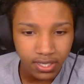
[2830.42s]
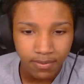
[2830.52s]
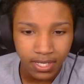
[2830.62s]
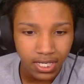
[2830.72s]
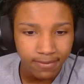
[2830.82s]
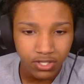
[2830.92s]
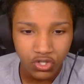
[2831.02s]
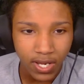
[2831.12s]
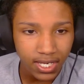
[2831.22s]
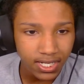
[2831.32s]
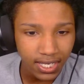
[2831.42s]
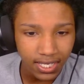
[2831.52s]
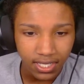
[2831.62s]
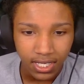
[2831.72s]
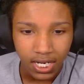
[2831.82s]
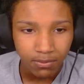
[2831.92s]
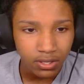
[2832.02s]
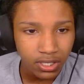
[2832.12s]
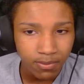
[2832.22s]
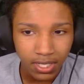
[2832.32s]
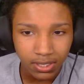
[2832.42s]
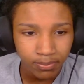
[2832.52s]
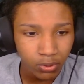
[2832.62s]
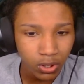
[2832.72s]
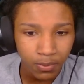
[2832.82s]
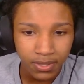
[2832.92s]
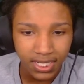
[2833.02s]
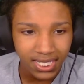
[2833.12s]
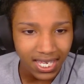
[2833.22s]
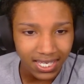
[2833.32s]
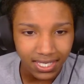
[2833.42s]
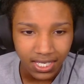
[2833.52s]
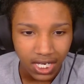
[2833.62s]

My name is Dragon Knight. I'm really about to pull up in the kite.